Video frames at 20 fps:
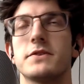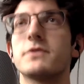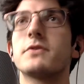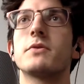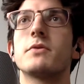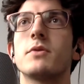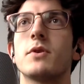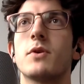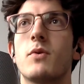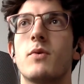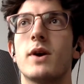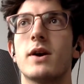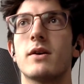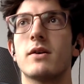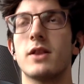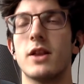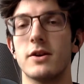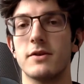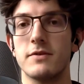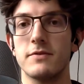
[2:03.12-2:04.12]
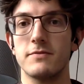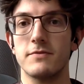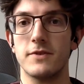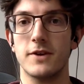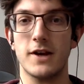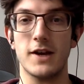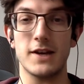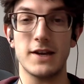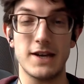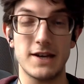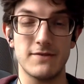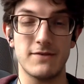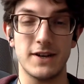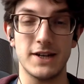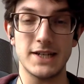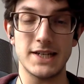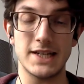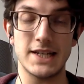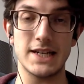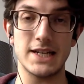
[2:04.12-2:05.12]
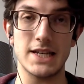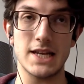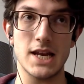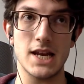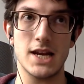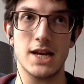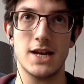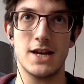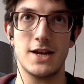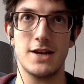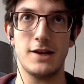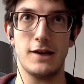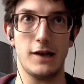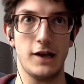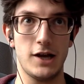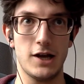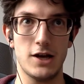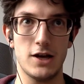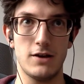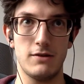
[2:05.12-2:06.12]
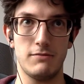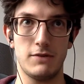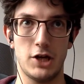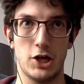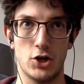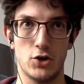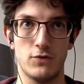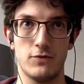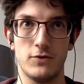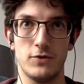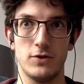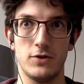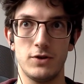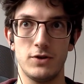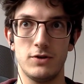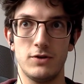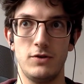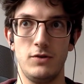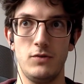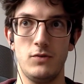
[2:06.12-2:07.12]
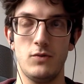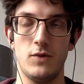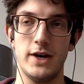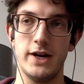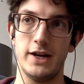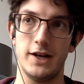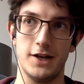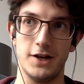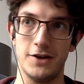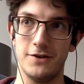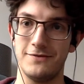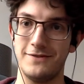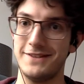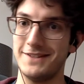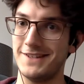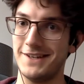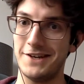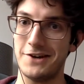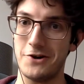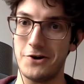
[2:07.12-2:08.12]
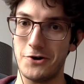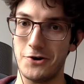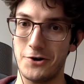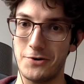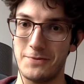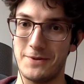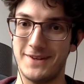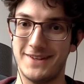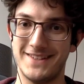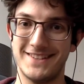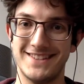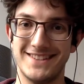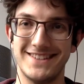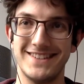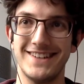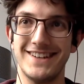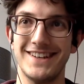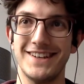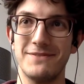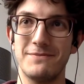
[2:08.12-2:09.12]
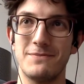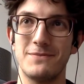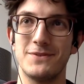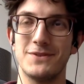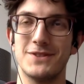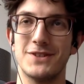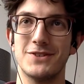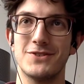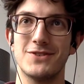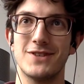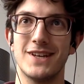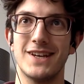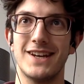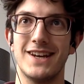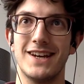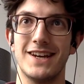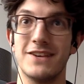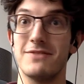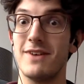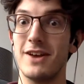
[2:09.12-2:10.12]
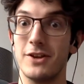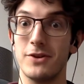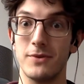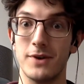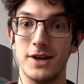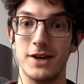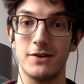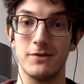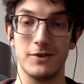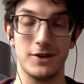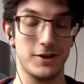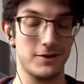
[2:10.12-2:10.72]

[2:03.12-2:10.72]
is going to require a lot of need finding and careful writing of design arguments such that I can evaluate